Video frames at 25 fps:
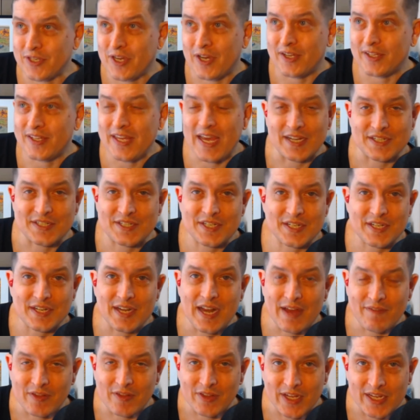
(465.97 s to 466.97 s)
she didn't
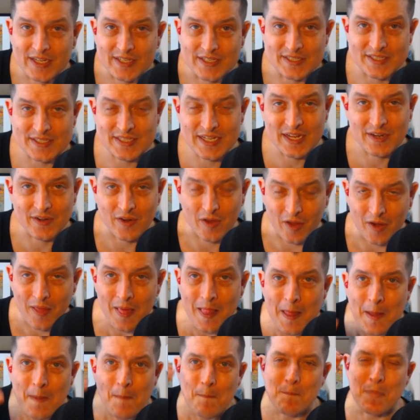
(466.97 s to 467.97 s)
have a leg to stand on.
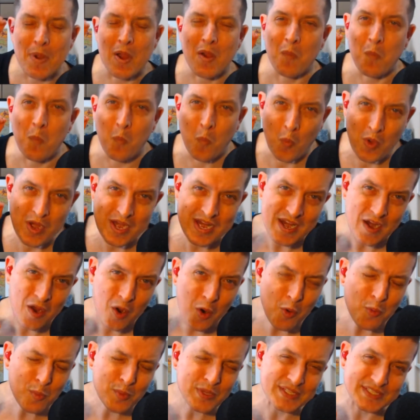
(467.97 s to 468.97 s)
But when it
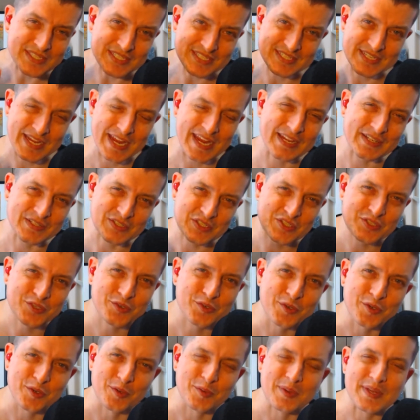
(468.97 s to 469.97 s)
always stands
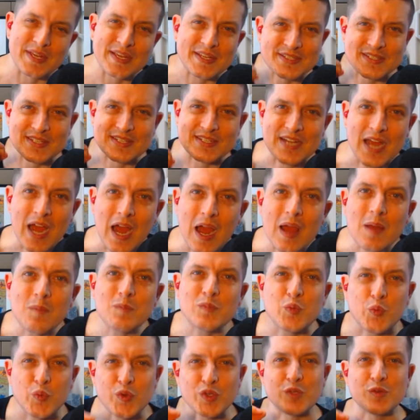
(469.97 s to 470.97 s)
true is the times
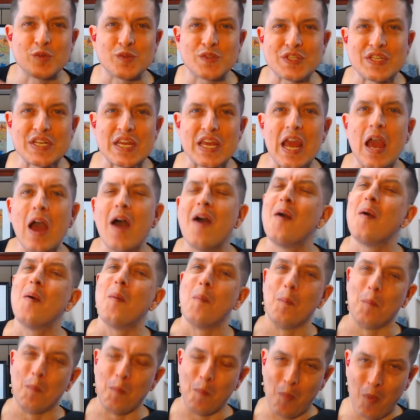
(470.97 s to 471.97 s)
where you see
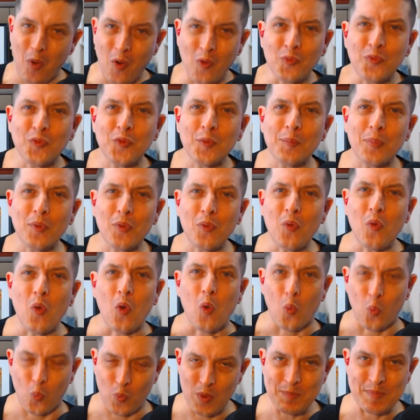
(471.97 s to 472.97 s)
multiple
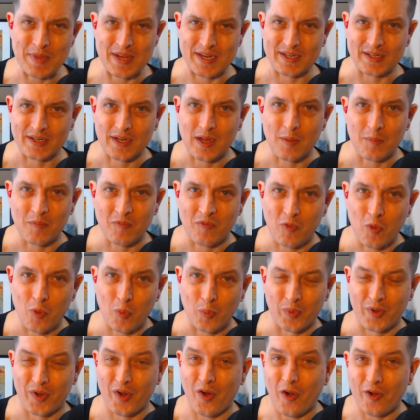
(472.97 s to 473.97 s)
women come
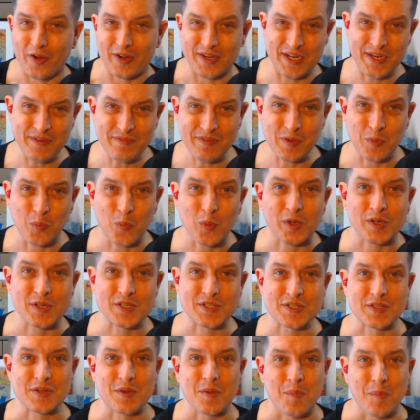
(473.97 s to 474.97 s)
forward, or even
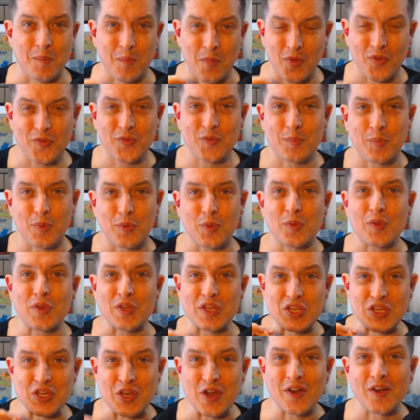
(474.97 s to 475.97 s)
worse, multiple
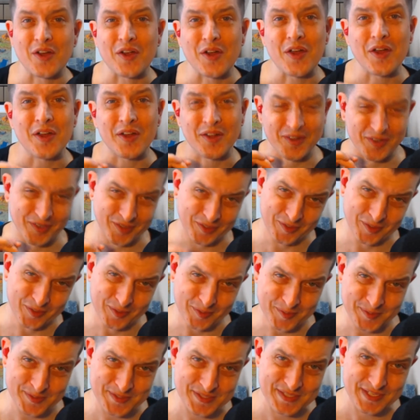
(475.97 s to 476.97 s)
young
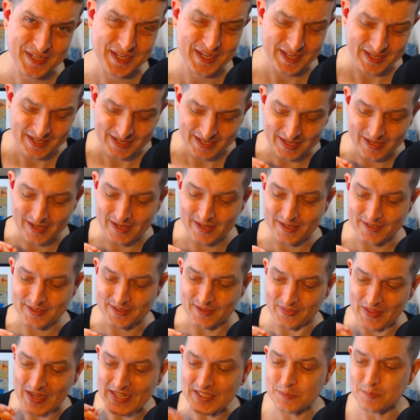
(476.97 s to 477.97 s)
girls. And
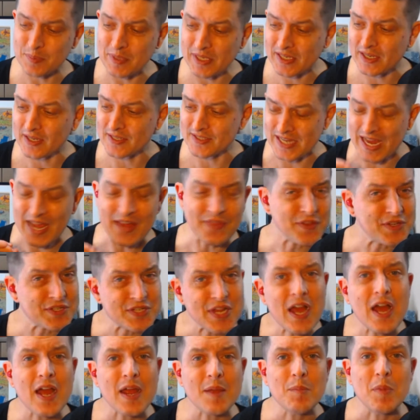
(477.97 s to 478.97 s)
that's because at the
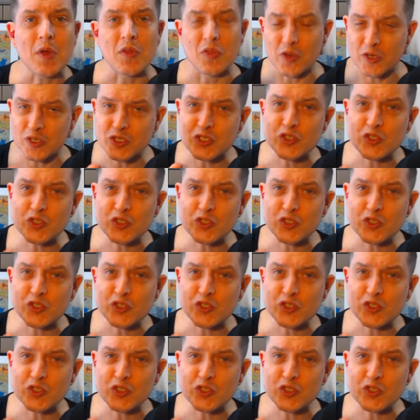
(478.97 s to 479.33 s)
time, they're so